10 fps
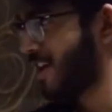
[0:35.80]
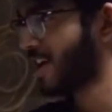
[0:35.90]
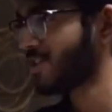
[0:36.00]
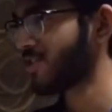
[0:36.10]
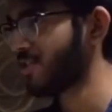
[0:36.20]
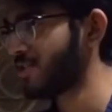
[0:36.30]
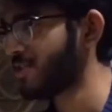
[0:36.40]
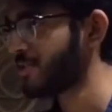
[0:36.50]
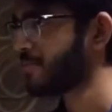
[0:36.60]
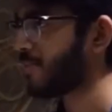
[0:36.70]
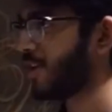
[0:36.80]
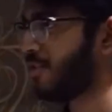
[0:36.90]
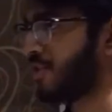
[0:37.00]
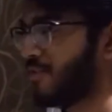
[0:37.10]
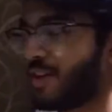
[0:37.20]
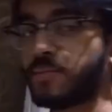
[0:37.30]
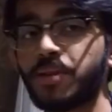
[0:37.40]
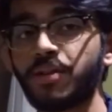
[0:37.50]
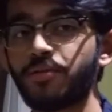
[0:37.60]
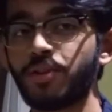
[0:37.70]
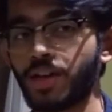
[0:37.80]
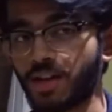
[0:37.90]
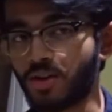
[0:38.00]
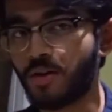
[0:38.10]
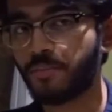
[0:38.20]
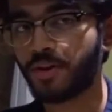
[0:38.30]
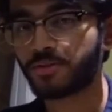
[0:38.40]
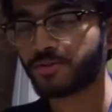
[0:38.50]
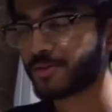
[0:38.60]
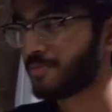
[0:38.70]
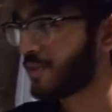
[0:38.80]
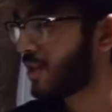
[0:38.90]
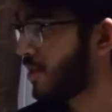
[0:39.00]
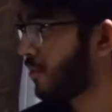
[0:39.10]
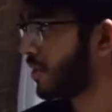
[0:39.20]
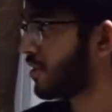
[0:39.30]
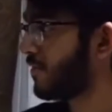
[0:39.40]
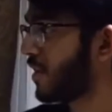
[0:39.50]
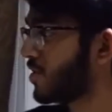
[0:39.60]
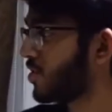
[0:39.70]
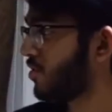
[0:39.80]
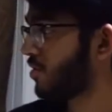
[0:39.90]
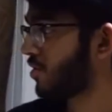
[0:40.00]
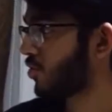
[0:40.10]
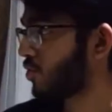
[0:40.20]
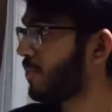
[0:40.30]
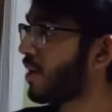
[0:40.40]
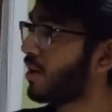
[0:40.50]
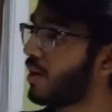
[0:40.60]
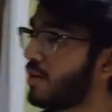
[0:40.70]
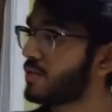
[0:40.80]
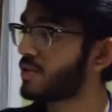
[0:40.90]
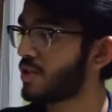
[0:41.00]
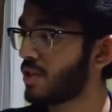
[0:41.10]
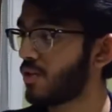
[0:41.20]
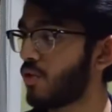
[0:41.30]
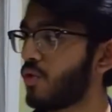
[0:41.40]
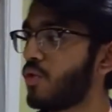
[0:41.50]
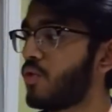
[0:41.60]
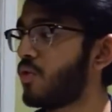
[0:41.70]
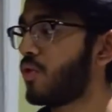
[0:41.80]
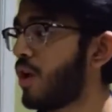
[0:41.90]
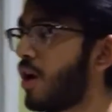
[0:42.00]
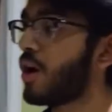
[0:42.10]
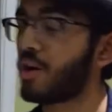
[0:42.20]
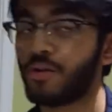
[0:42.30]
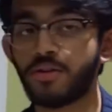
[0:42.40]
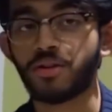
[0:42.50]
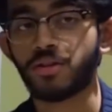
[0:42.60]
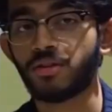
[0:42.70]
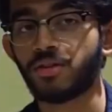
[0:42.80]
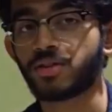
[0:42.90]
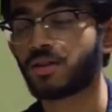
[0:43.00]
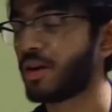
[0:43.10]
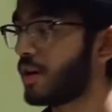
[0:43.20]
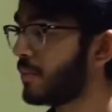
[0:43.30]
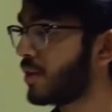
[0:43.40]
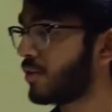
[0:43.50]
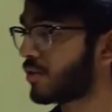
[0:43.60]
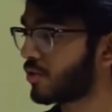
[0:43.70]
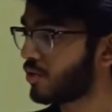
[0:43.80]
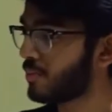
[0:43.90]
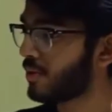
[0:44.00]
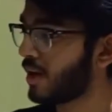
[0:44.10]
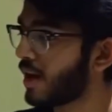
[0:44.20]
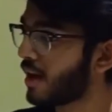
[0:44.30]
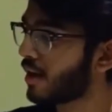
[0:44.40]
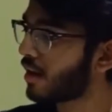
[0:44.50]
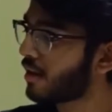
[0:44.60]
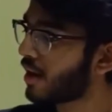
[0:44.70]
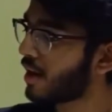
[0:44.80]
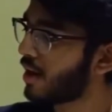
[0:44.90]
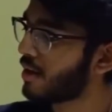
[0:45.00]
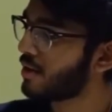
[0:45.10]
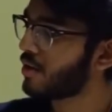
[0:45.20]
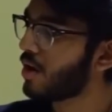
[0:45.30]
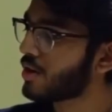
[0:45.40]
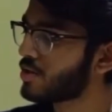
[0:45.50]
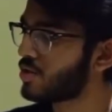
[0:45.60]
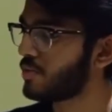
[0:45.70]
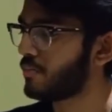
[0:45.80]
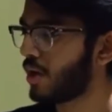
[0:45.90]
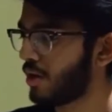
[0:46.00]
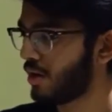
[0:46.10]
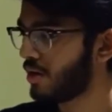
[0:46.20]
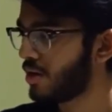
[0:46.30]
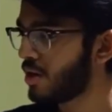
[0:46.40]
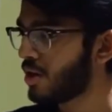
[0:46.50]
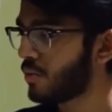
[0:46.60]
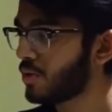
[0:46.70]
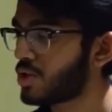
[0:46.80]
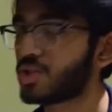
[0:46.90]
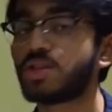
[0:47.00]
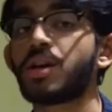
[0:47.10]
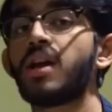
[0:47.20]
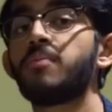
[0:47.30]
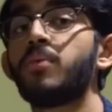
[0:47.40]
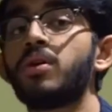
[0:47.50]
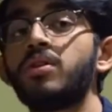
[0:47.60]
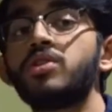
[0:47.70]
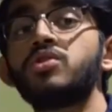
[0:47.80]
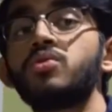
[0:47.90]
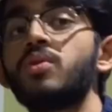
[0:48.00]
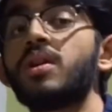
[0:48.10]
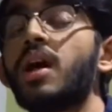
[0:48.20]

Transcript: Esters are a family of organic compounds with the functional group COOR. There is a carbonyl group and an oxygen bonded, which is again bonded to an